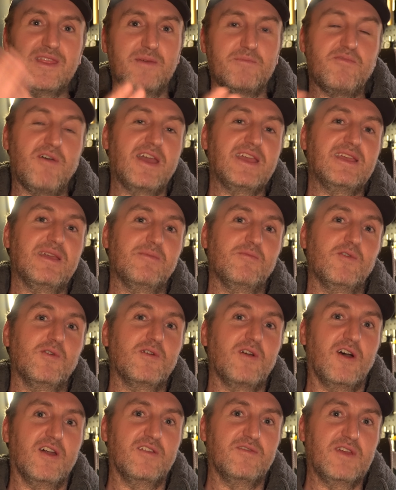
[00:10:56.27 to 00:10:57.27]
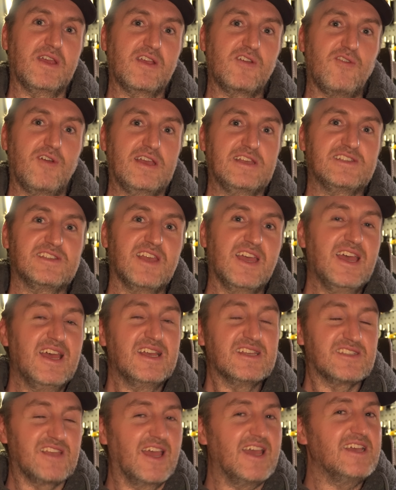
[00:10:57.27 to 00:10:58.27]
the braking will kind of increase.
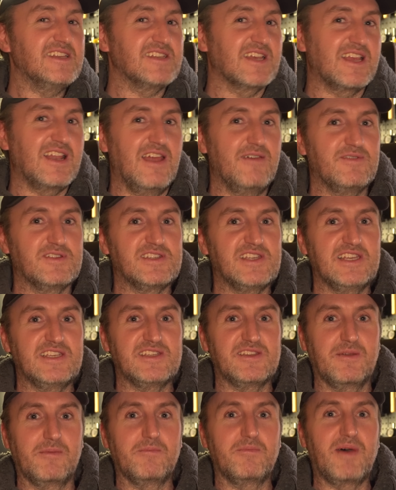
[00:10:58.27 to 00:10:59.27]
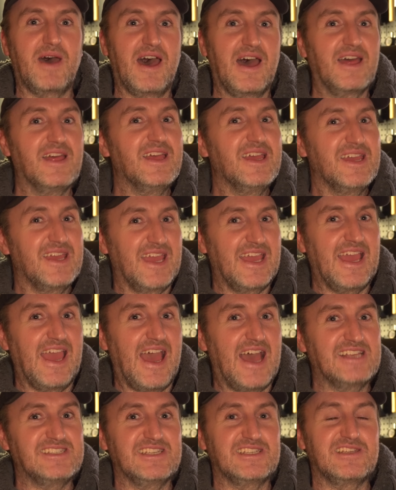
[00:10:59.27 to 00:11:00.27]
So it is a clever system, but it
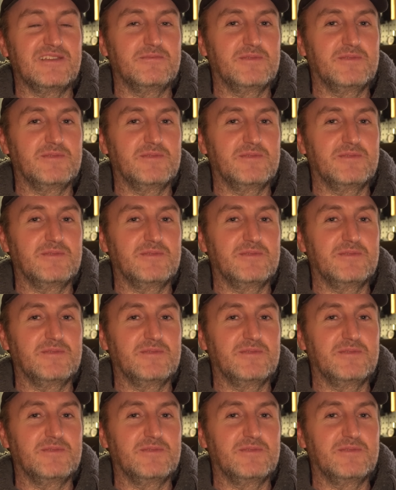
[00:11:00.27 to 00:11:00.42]
has its